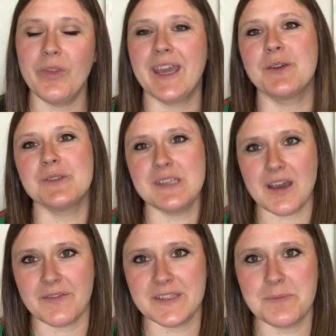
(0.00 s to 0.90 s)
That goes to the
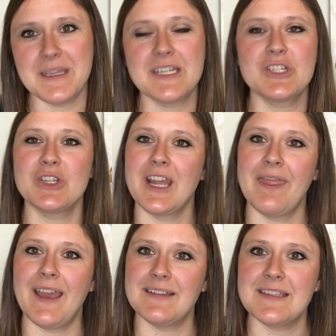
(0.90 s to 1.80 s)
office manager,
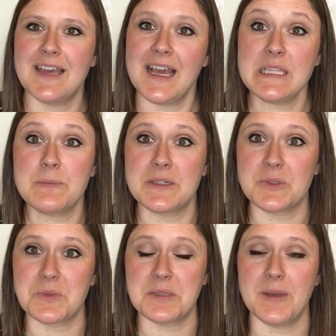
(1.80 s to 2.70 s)
and that's the
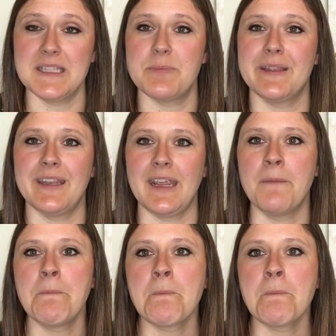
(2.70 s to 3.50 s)
hospital's responsibility.